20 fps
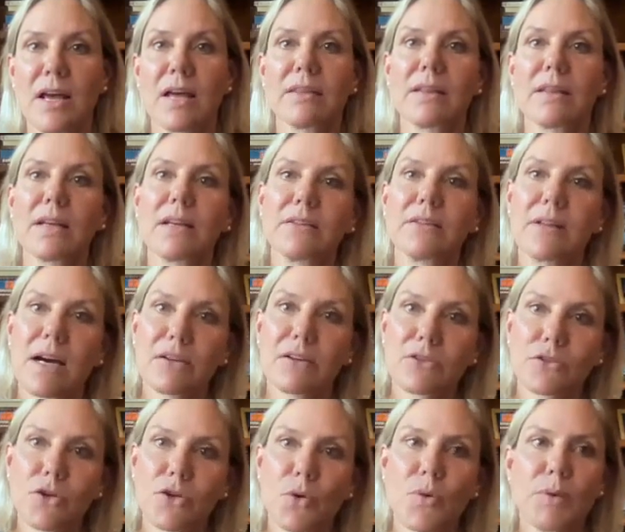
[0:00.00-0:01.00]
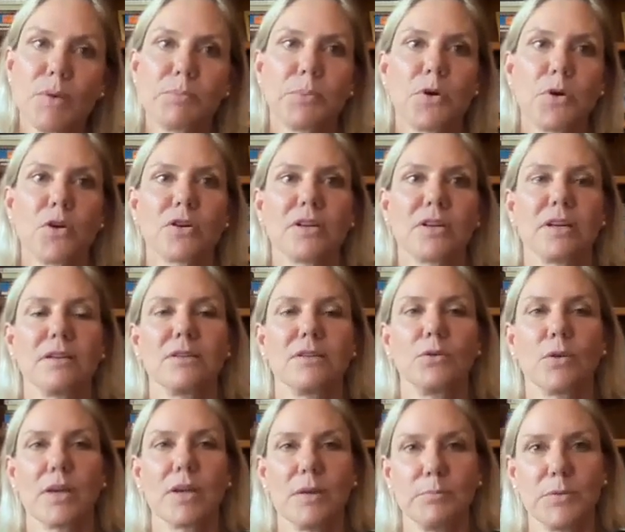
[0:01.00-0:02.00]
that are so important to
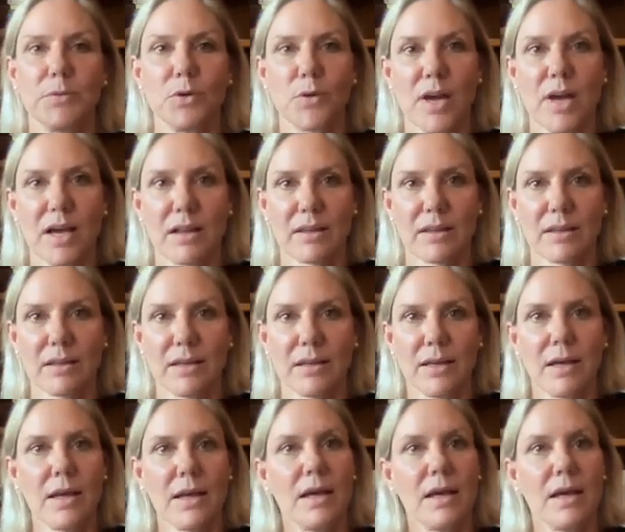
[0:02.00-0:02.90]
keep you healthy.